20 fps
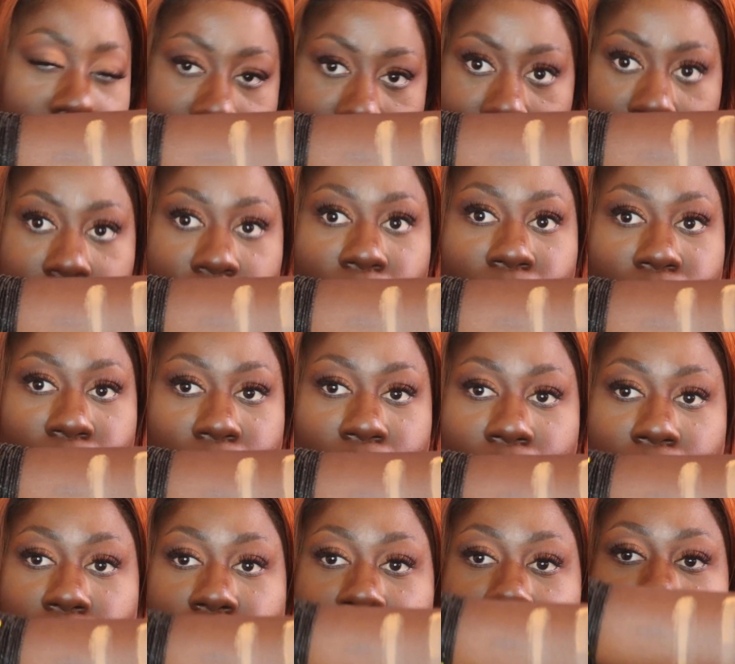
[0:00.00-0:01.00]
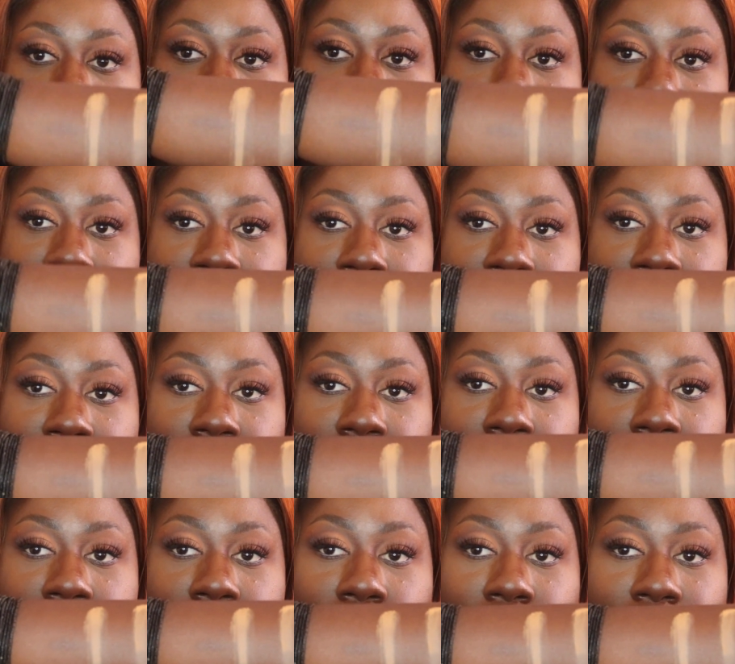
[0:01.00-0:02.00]
Yeah, she agreed to the
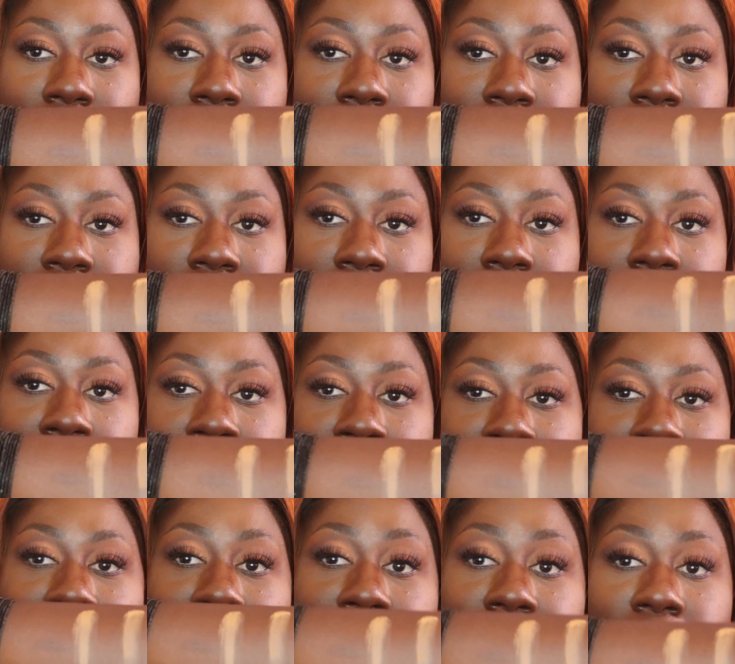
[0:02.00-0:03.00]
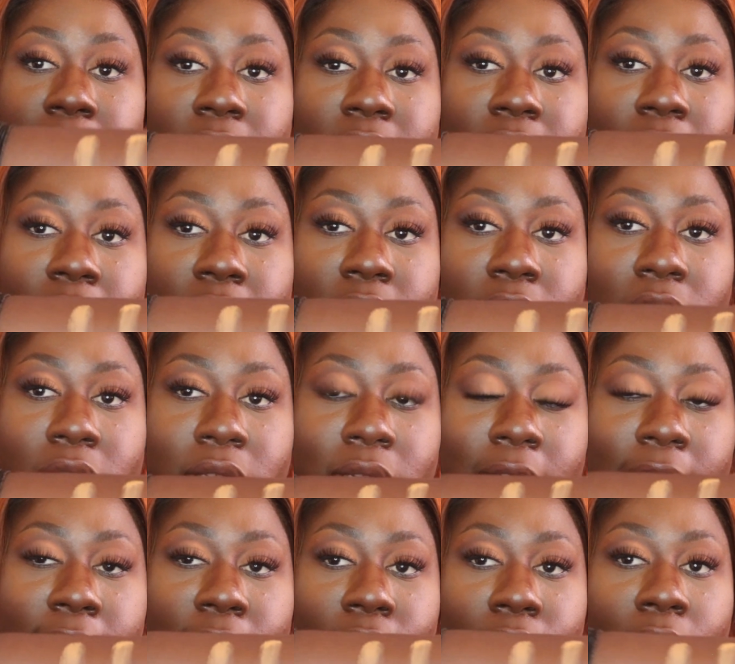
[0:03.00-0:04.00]
second to last, and then Sacha is
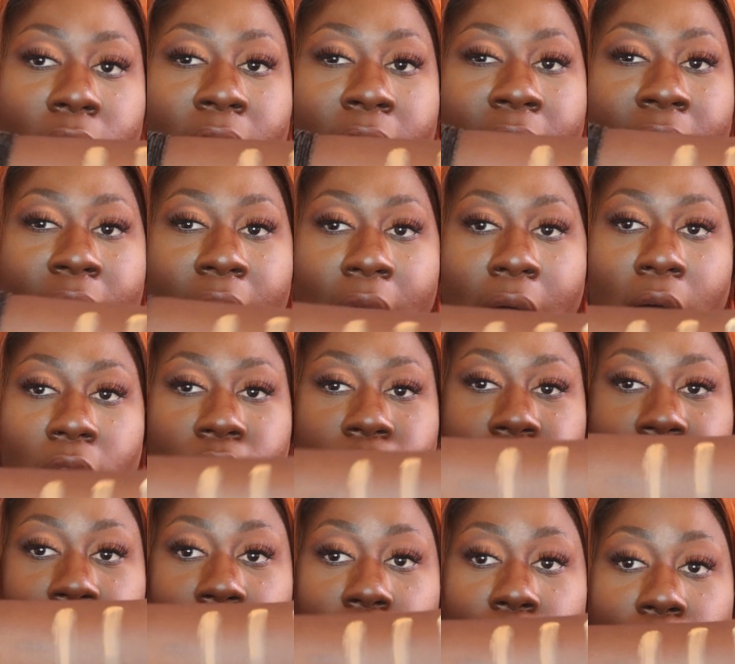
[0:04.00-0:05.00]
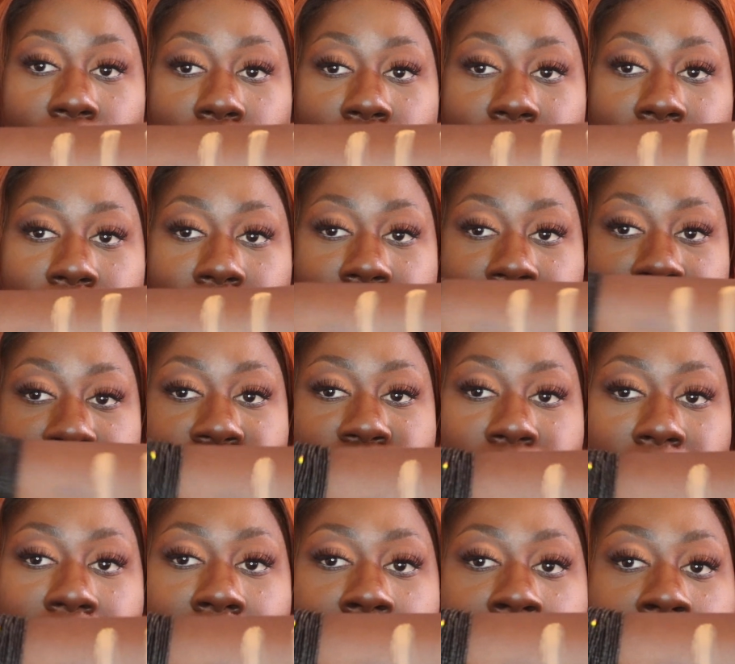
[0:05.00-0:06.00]
lighter. So
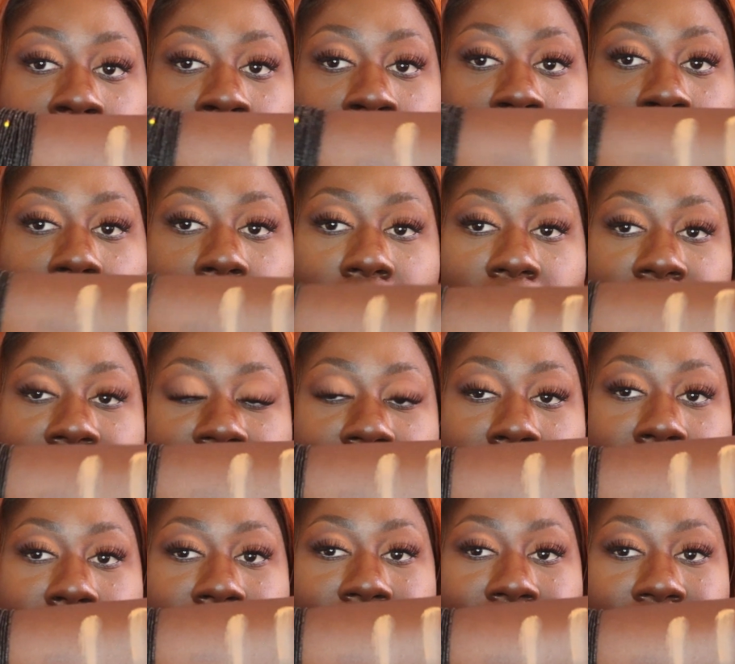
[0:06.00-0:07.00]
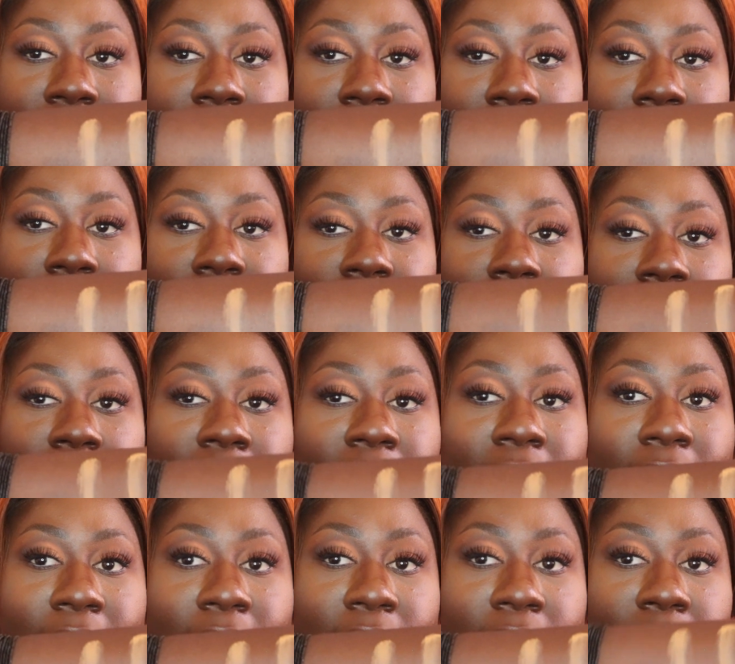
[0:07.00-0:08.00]
off the bat, I'm really
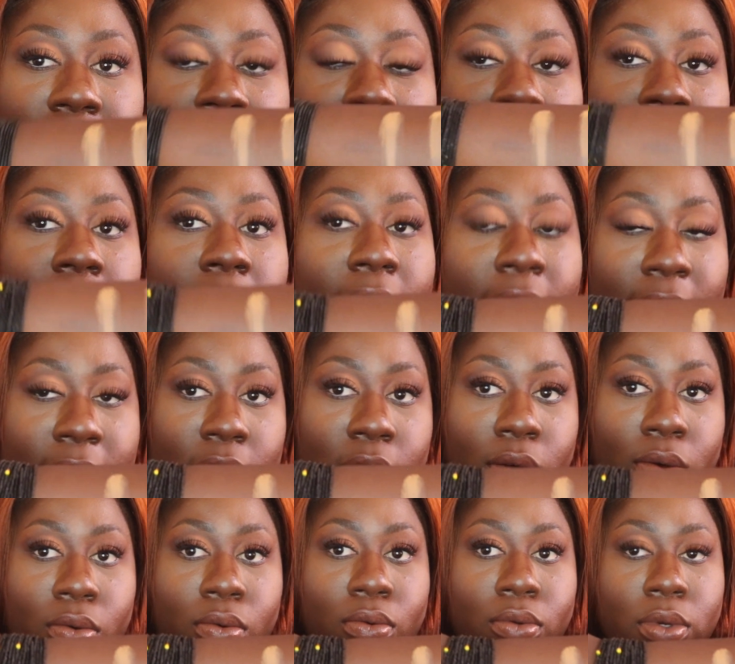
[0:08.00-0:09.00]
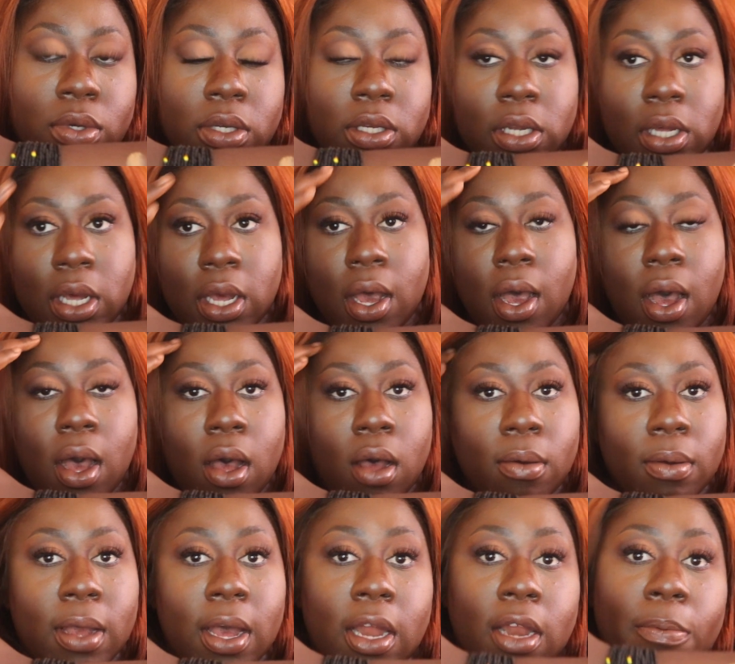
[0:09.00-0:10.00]
liking how the
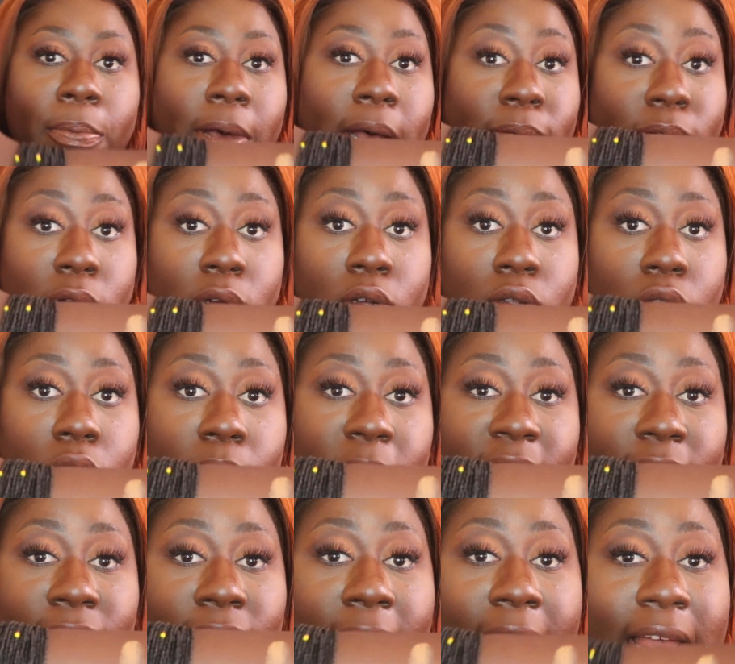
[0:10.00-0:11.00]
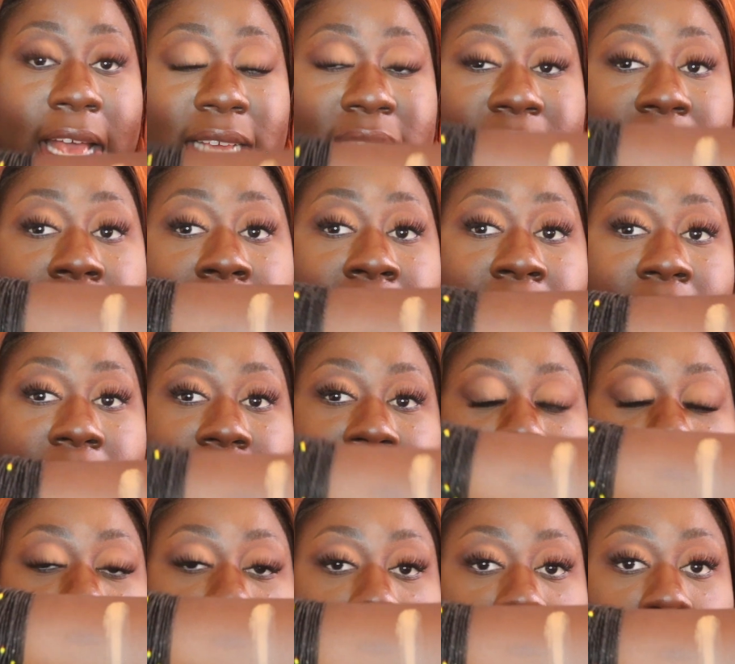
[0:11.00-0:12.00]
ColourPop looked on my face, and
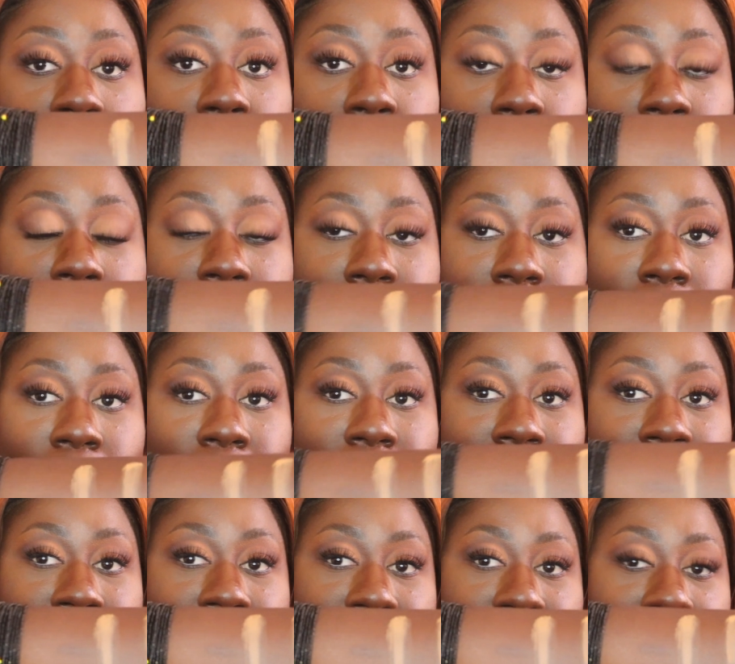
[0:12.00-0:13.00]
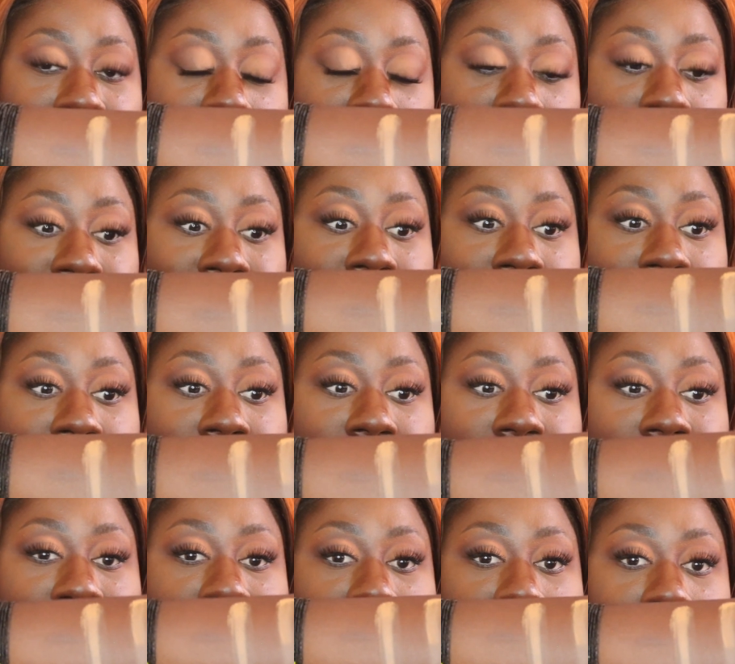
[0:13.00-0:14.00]
I also am liking how it
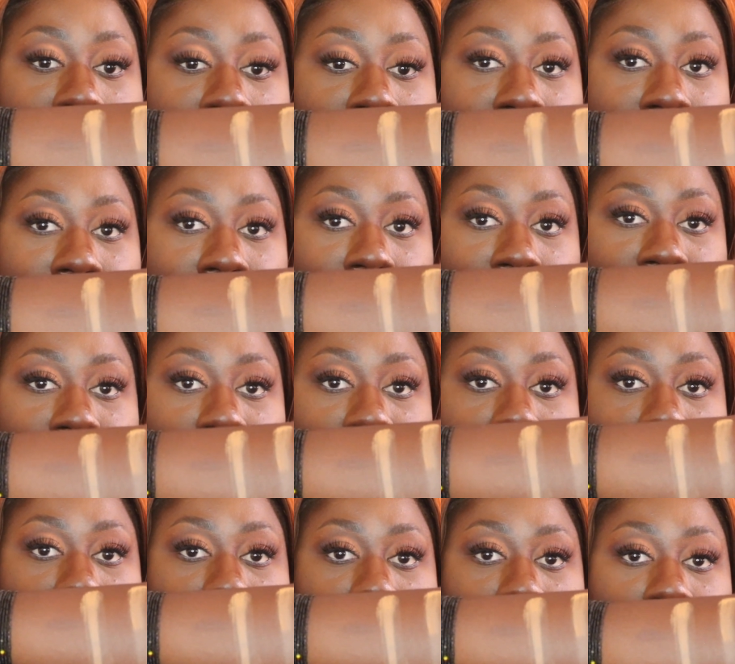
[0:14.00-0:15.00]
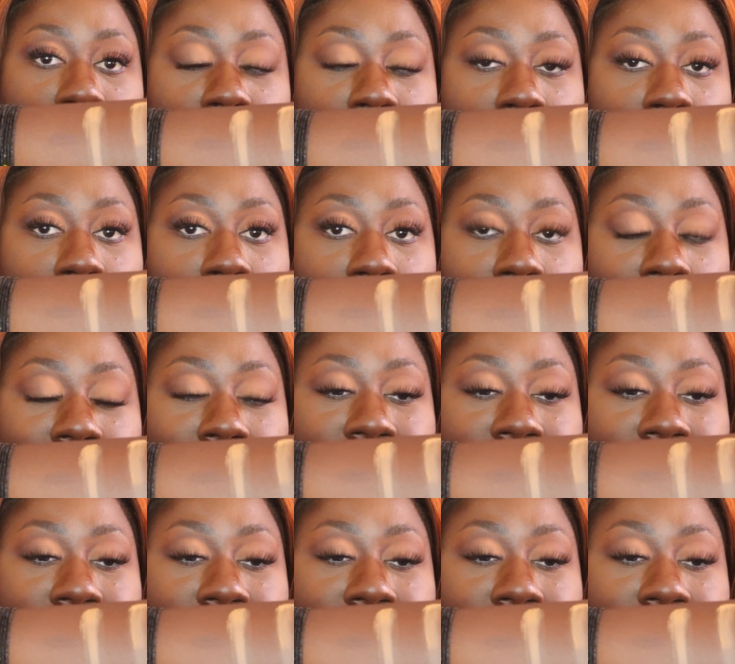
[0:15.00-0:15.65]
is comparable to the Laura